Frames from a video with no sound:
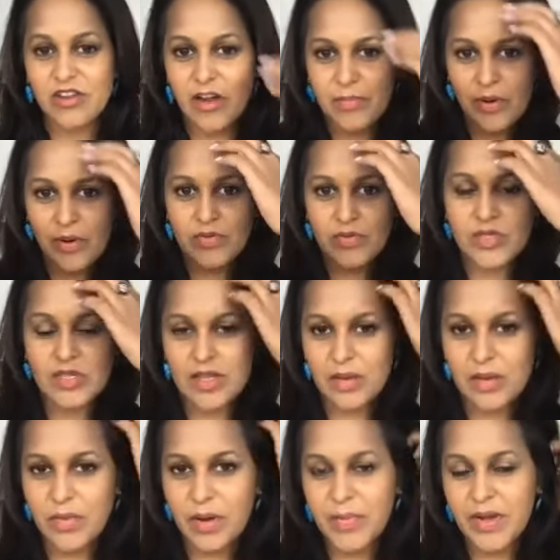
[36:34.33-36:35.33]
I posted
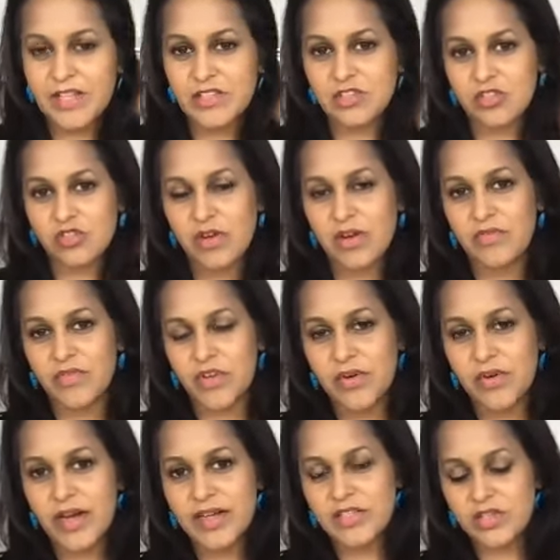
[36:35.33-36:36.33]
them on my Instagram for you
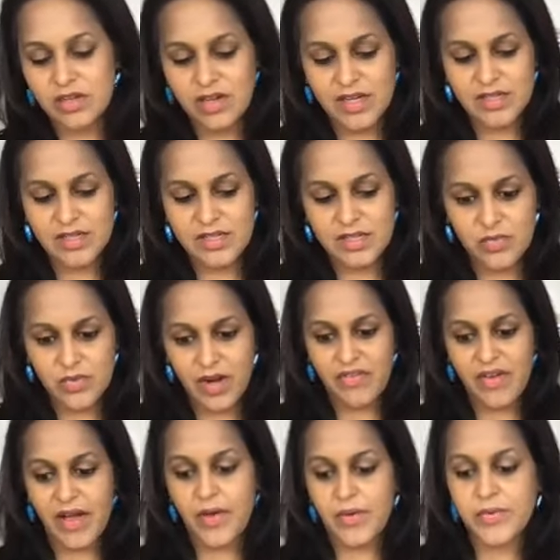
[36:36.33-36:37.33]
guys to kind of see what I
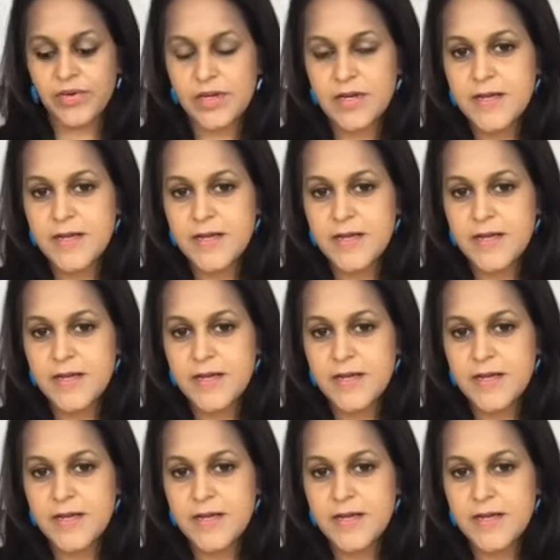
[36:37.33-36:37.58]
found.